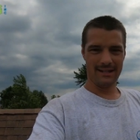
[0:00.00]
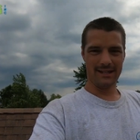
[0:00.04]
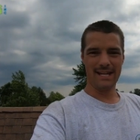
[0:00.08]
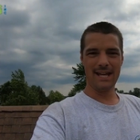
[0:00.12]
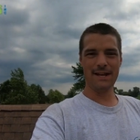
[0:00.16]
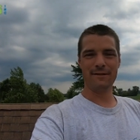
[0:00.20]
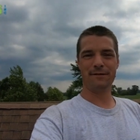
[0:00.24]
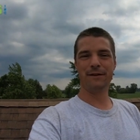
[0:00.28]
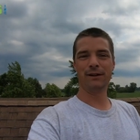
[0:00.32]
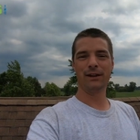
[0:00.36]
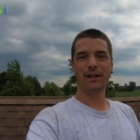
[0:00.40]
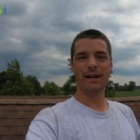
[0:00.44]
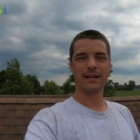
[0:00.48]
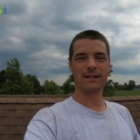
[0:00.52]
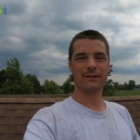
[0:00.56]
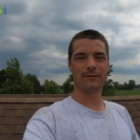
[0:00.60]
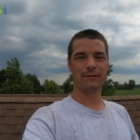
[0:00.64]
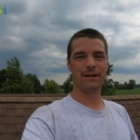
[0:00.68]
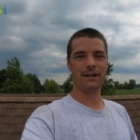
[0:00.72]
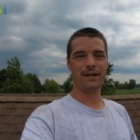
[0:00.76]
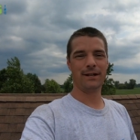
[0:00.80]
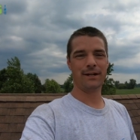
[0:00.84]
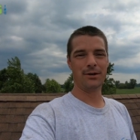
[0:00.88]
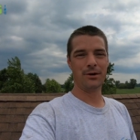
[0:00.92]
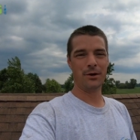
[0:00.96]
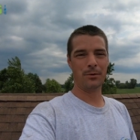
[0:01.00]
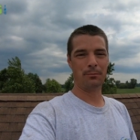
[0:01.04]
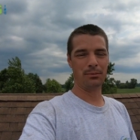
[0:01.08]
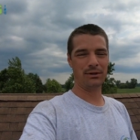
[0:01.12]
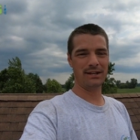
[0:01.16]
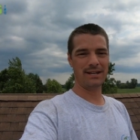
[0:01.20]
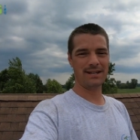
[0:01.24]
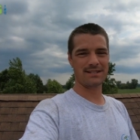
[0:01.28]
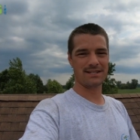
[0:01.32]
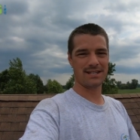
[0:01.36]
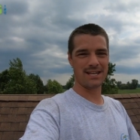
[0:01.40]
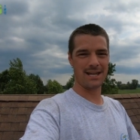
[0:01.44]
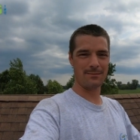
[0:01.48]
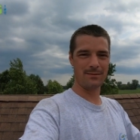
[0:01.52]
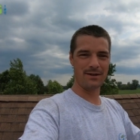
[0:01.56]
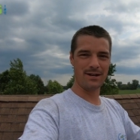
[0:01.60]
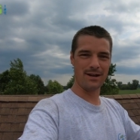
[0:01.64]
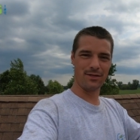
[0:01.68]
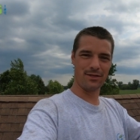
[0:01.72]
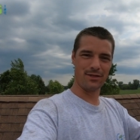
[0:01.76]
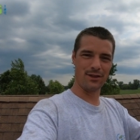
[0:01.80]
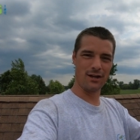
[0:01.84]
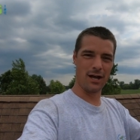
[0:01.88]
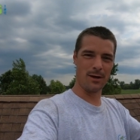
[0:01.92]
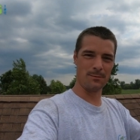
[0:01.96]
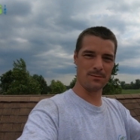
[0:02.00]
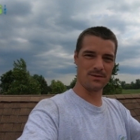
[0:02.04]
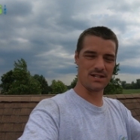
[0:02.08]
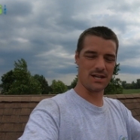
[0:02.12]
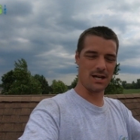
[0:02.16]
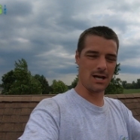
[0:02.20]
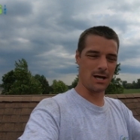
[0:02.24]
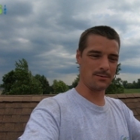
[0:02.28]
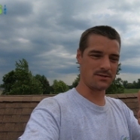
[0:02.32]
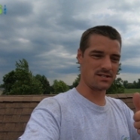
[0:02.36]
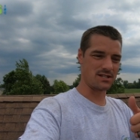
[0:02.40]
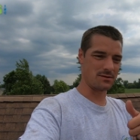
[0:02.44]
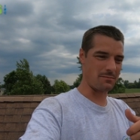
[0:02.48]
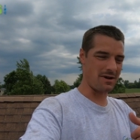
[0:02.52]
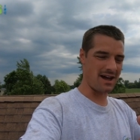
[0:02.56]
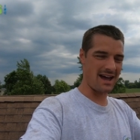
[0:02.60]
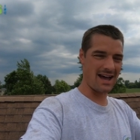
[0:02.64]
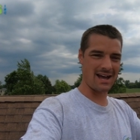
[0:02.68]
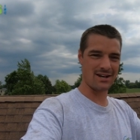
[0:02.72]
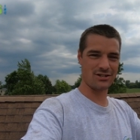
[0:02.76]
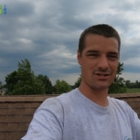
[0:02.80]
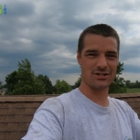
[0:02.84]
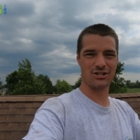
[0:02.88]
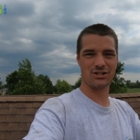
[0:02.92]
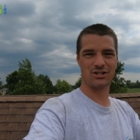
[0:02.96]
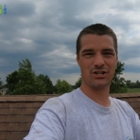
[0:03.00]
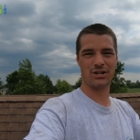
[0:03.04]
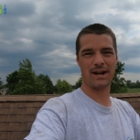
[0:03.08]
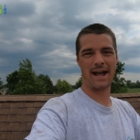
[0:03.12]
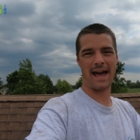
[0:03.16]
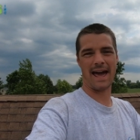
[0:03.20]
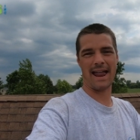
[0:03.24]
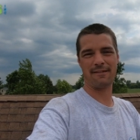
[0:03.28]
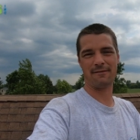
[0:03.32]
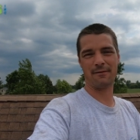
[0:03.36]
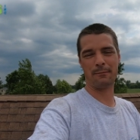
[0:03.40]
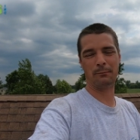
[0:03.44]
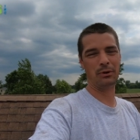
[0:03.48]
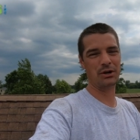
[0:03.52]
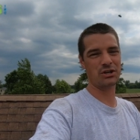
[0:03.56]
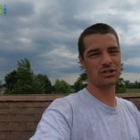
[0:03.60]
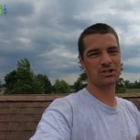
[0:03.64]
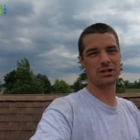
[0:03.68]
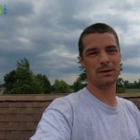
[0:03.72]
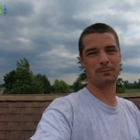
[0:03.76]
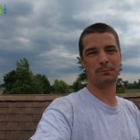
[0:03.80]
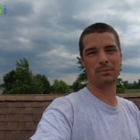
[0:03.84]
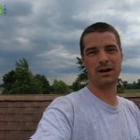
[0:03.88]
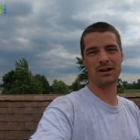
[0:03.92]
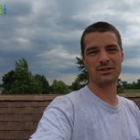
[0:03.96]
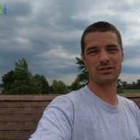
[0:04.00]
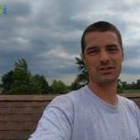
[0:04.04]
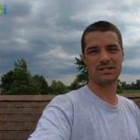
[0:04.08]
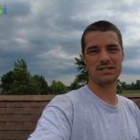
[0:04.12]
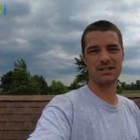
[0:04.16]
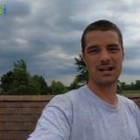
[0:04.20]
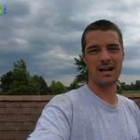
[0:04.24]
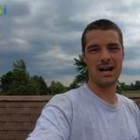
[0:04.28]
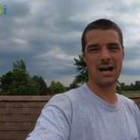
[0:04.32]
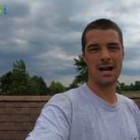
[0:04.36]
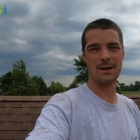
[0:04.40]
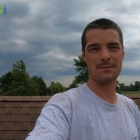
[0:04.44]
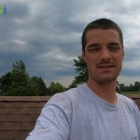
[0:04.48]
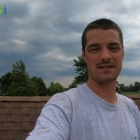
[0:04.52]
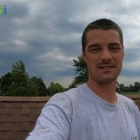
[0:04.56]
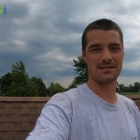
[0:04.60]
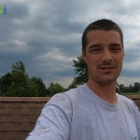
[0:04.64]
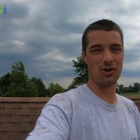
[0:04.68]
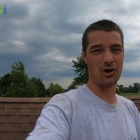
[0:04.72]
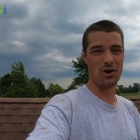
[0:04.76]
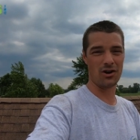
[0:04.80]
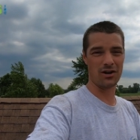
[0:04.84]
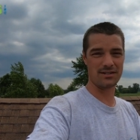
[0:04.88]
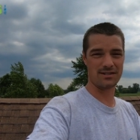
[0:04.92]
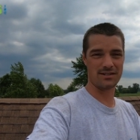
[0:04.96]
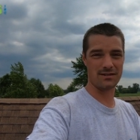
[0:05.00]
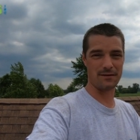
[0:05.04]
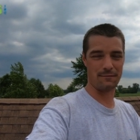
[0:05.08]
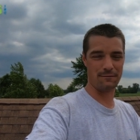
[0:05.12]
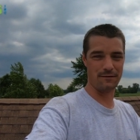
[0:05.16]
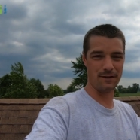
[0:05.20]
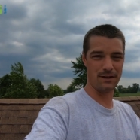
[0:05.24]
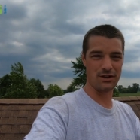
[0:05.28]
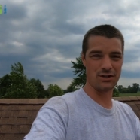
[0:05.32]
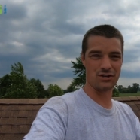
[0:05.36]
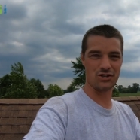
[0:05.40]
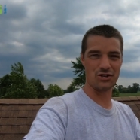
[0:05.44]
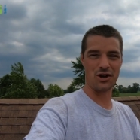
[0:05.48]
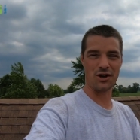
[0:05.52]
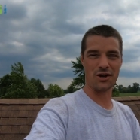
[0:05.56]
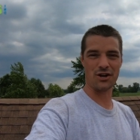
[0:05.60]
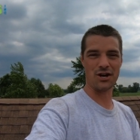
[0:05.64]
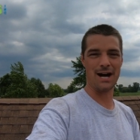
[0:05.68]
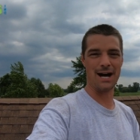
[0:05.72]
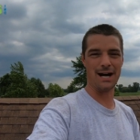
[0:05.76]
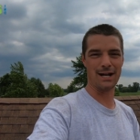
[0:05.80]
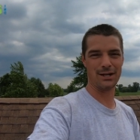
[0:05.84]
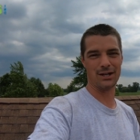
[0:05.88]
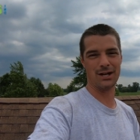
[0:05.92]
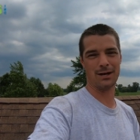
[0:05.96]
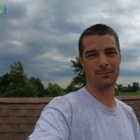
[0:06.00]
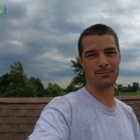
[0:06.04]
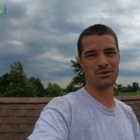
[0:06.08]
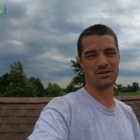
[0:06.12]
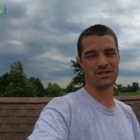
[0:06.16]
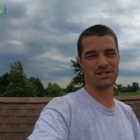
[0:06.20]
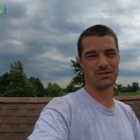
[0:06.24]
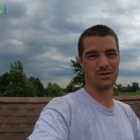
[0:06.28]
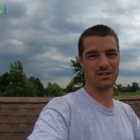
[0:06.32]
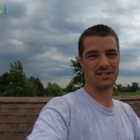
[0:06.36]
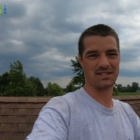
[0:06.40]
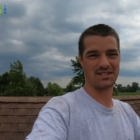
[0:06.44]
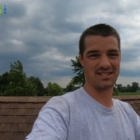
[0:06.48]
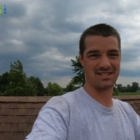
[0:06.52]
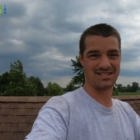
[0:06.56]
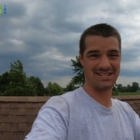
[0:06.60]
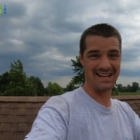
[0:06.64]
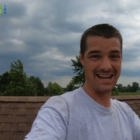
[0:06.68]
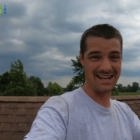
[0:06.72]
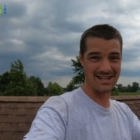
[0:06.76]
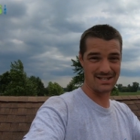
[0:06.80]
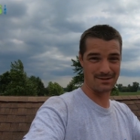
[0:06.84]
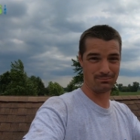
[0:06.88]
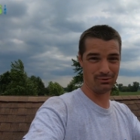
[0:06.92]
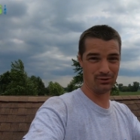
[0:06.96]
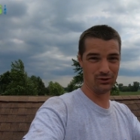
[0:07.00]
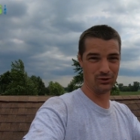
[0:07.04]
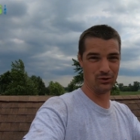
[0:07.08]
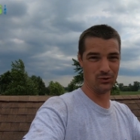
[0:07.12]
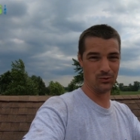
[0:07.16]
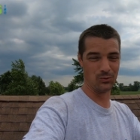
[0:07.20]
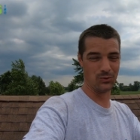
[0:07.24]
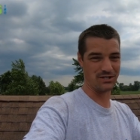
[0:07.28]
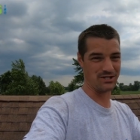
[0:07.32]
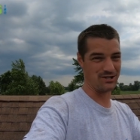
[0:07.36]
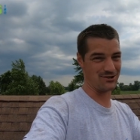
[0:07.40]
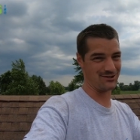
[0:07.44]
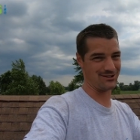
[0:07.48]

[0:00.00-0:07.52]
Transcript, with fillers: If you liked the video, please give me a thumbs up, smash the shit out of it, push it a bunch of times, as long as you finish on an odd number so it stays blue when